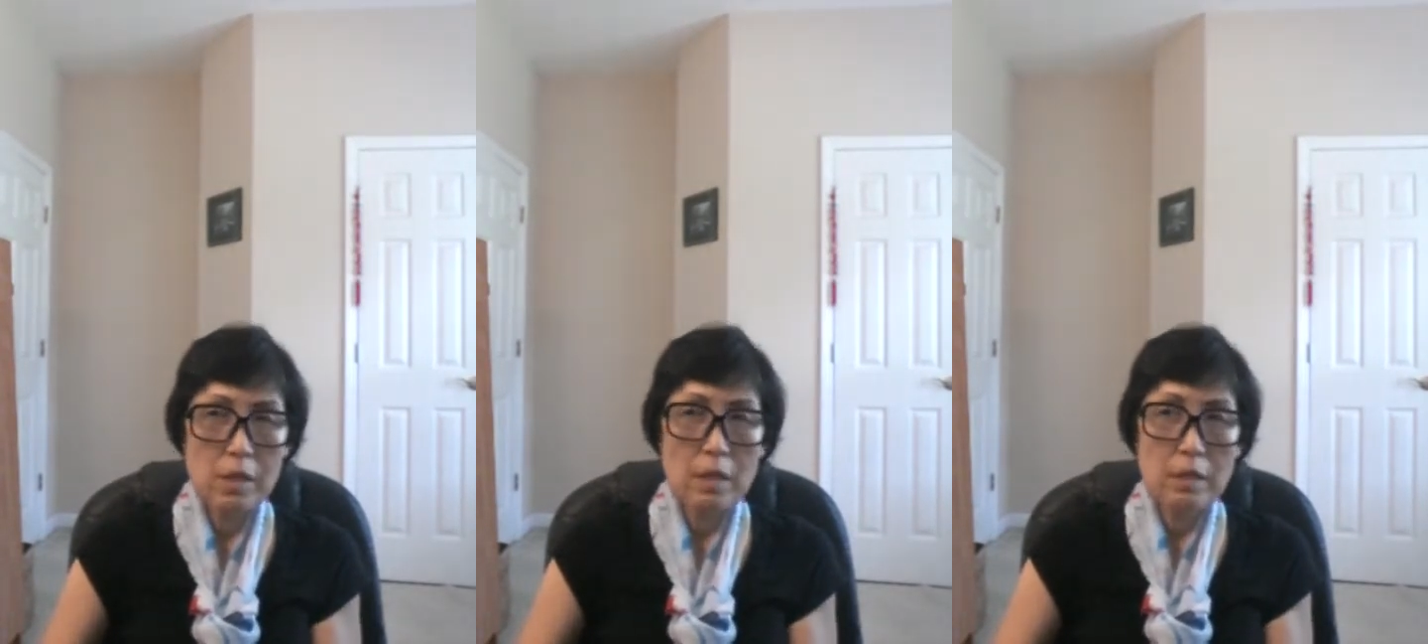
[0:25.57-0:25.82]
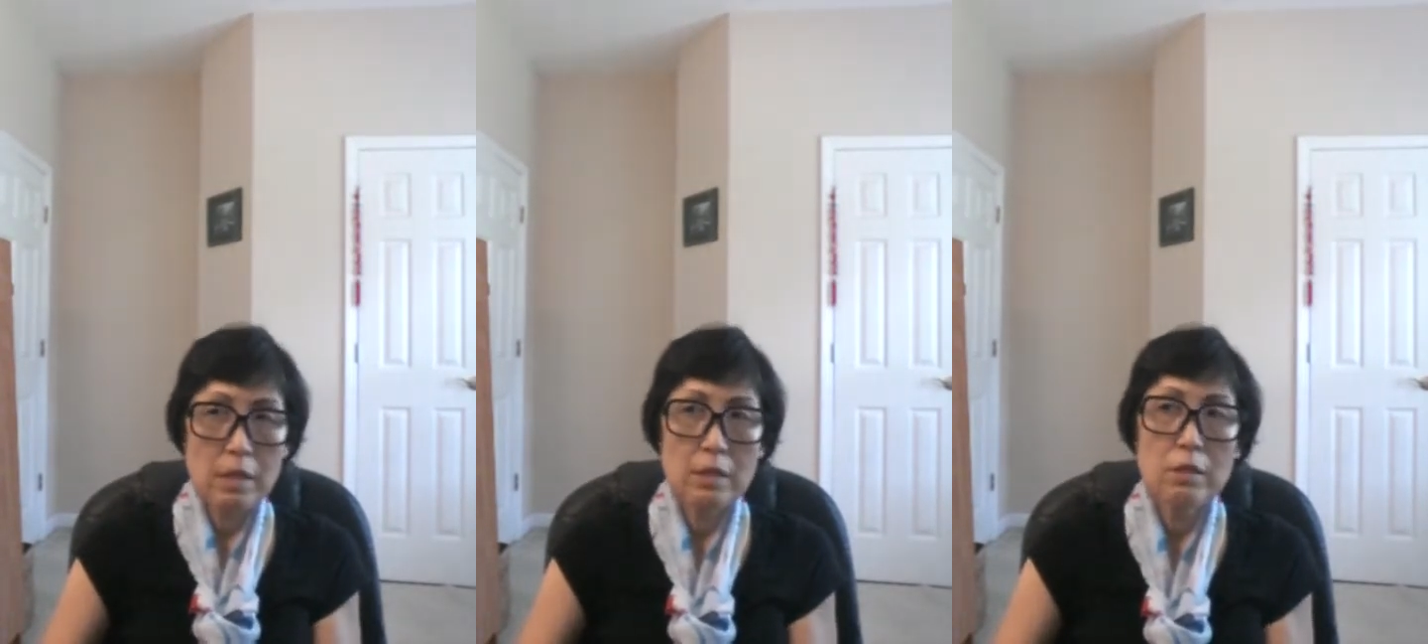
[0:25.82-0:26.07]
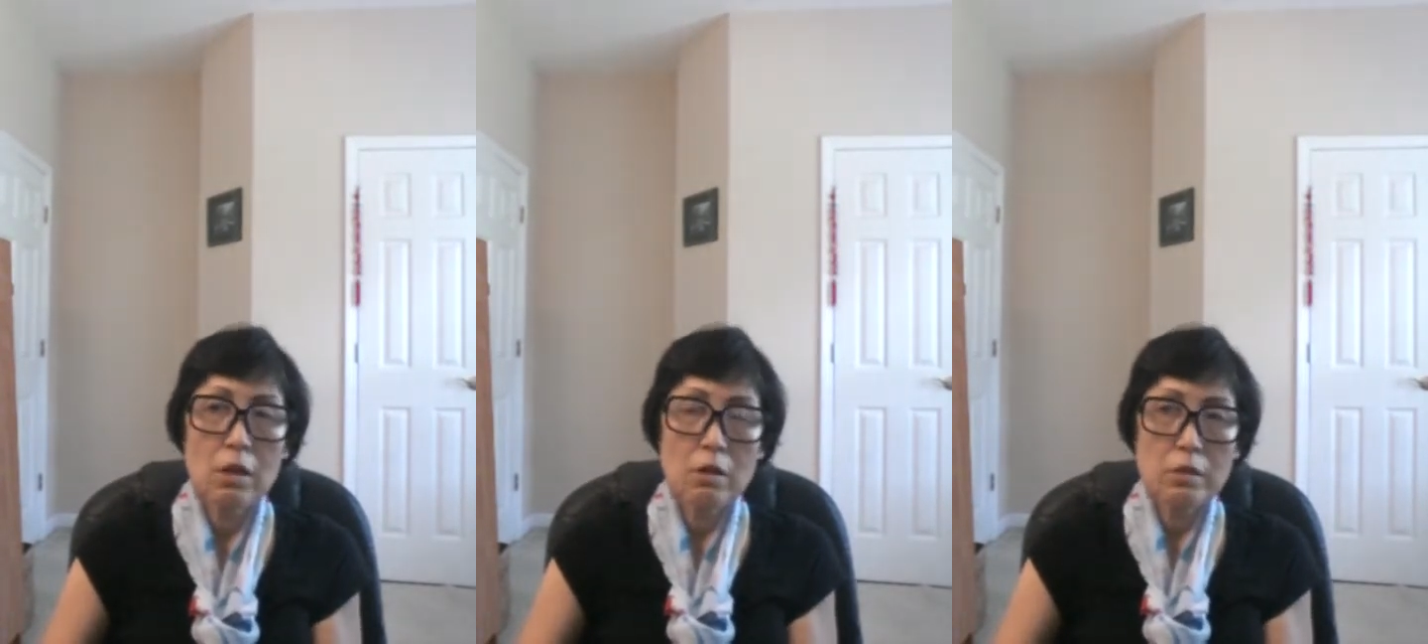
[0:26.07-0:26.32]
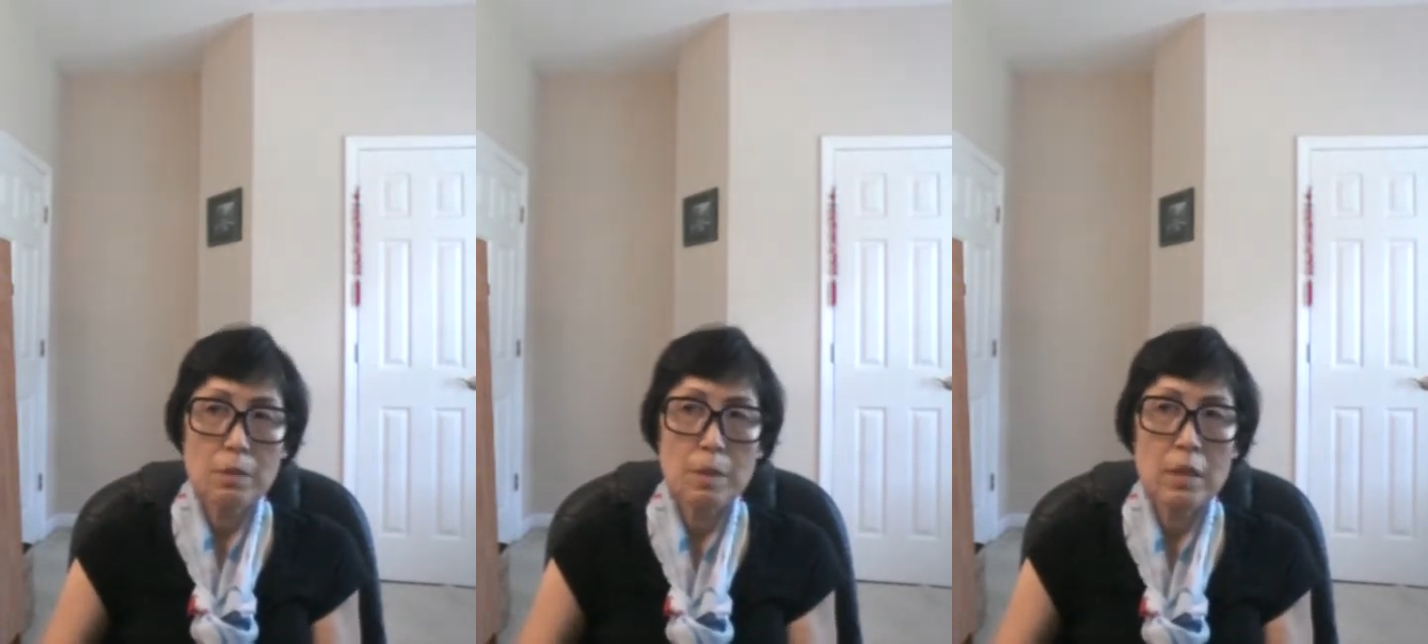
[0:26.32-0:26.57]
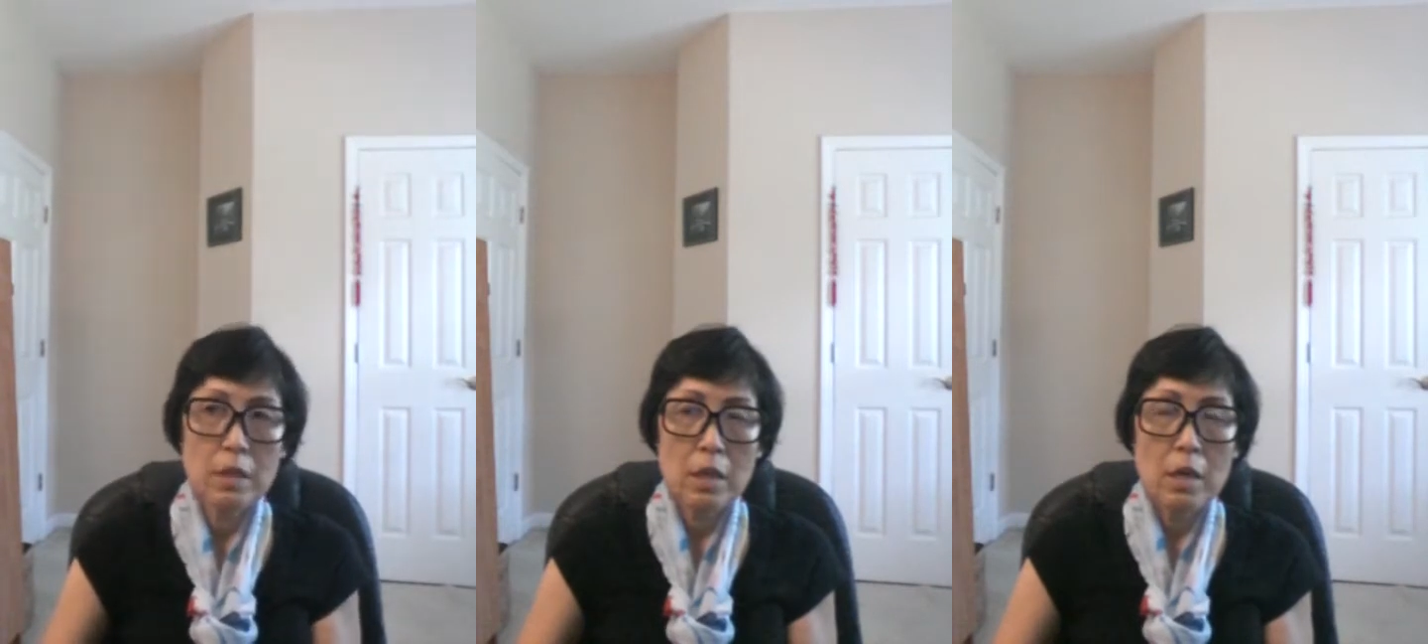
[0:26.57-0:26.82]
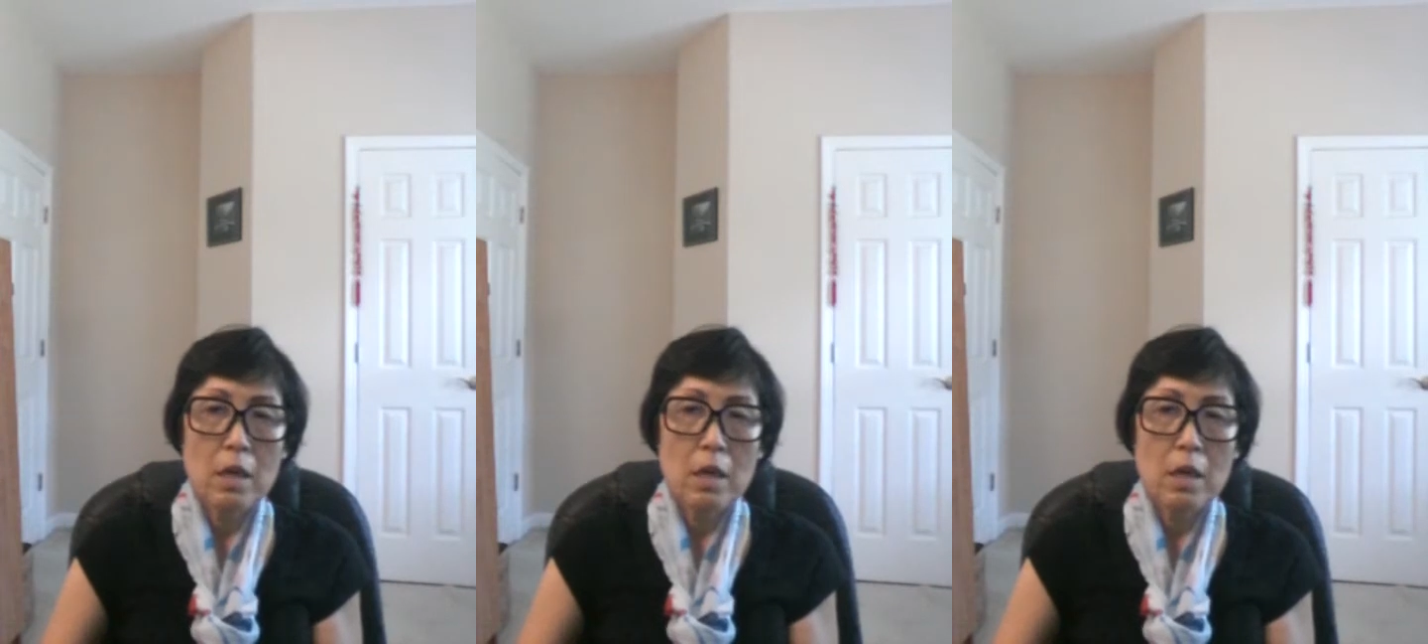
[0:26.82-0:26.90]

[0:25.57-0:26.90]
that cannot be